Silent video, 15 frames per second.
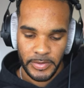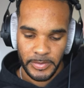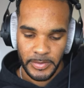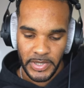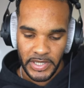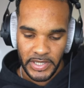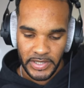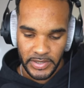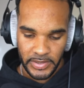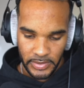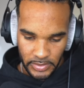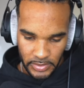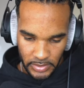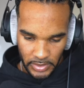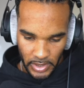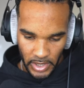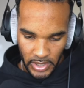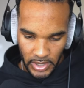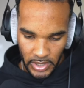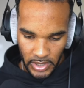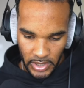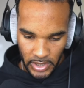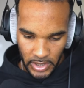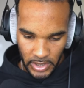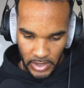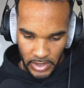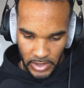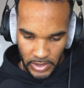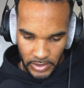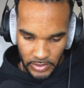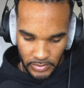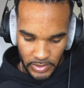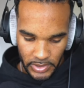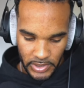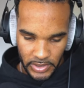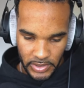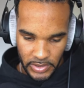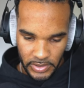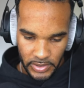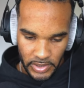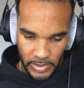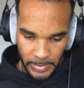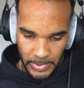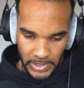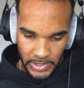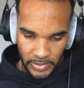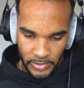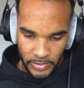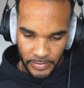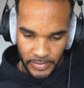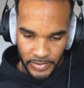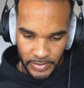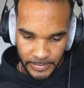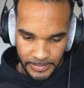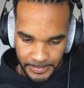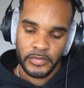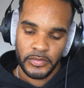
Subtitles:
make it unique, copy that over.